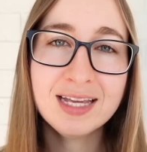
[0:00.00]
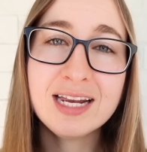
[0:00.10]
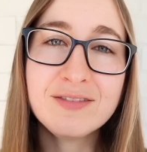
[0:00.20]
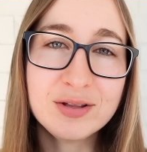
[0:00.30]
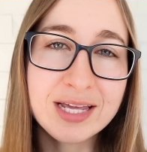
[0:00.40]

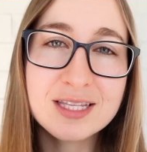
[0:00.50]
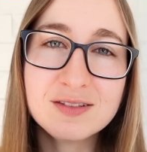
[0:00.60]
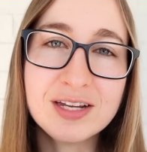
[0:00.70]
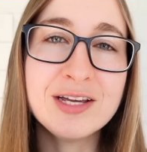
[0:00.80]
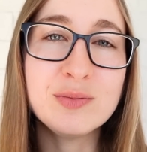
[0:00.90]
And if you like
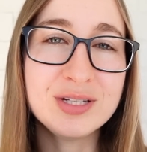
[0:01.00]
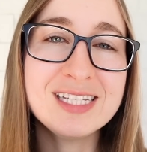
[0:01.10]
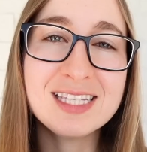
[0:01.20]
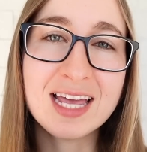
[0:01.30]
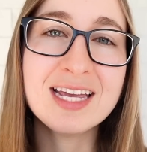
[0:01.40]
this video,
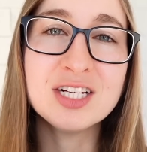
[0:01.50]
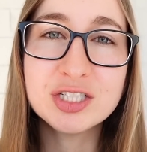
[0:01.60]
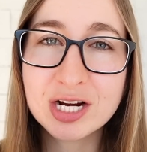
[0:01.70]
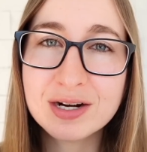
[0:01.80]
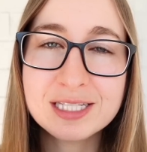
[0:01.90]
please like and
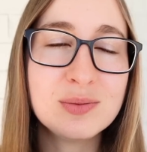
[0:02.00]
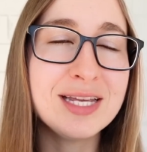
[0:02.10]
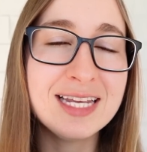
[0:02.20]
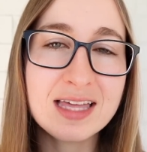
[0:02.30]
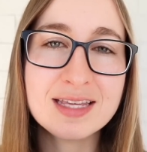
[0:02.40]
share it so we
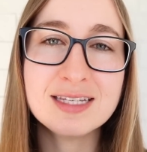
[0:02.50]
can get